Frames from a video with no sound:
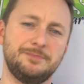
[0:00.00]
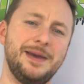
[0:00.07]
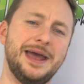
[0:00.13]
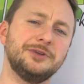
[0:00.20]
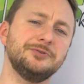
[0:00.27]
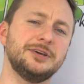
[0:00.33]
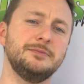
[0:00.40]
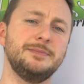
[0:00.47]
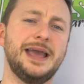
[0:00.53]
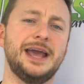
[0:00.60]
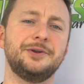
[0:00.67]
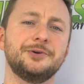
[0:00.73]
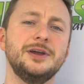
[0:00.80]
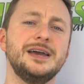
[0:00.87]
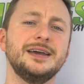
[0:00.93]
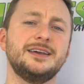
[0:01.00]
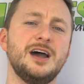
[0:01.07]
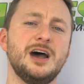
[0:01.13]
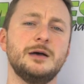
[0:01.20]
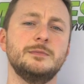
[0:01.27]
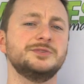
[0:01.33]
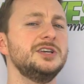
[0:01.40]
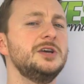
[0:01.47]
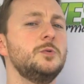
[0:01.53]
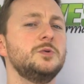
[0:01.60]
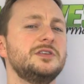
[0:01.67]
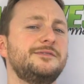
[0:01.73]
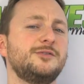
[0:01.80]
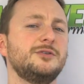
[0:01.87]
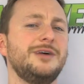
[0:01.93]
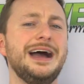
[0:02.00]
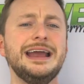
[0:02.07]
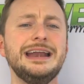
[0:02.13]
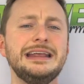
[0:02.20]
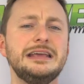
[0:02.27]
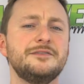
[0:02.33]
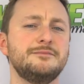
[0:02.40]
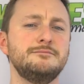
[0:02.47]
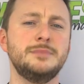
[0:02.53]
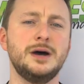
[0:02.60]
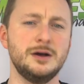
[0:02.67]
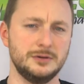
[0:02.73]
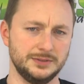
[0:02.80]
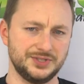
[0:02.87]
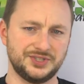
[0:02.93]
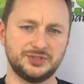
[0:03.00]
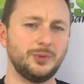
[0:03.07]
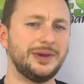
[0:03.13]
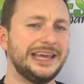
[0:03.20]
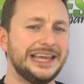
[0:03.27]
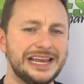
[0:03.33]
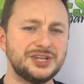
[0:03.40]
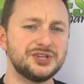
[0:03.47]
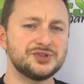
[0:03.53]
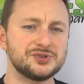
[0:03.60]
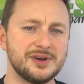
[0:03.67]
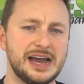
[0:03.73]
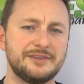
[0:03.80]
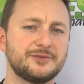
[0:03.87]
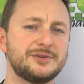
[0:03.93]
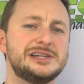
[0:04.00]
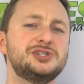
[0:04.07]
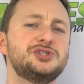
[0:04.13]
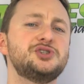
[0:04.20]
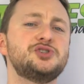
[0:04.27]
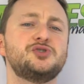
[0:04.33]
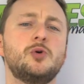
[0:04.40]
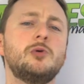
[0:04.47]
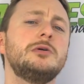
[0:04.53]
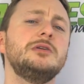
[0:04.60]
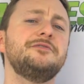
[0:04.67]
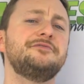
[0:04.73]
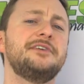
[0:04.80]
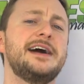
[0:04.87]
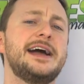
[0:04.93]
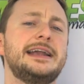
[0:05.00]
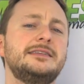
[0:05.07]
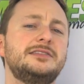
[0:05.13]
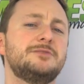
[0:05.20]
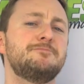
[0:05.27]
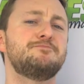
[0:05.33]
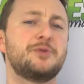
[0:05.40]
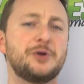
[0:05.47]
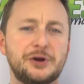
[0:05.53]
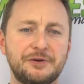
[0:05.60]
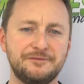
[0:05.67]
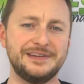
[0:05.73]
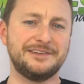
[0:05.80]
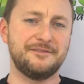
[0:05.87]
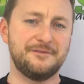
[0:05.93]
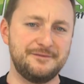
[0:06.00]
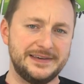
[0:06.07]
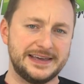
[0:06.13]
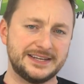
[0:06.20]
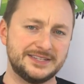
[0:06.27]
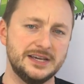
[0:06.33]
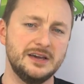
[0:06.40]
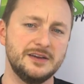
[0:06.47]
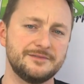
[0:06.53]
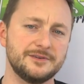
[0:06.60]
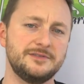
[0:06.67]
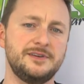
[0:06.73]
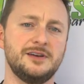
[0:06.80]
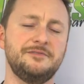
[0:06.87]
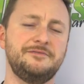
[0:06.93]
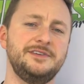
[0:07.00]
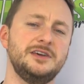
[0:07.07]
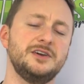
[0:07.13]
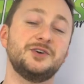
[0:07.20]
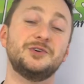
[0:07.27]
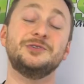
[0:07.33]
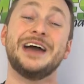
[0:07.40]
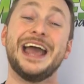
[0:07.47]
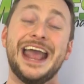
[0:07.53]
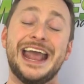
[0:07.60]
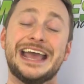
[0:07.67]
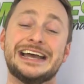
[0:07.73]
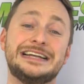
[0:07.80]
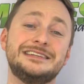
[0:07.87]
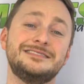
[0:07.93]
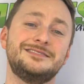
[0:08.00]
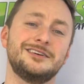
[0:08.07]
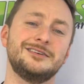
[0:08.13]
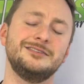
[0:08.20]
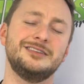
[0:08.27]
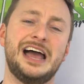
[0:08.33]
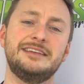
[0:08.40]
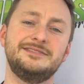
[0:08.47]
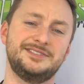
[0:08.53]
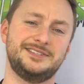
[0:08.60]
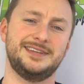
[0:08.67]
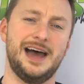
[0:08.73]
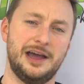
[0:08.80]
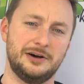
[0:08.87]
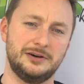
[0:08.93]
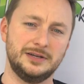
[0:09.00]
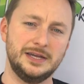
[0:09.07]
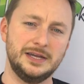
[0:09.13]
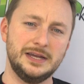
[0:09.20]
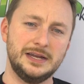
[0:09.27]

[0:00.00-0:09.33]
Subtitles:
The Pedal Commander comes with a variety of modes, so each driver is sure to find the perfect fit for their vehicle and their lifestyle.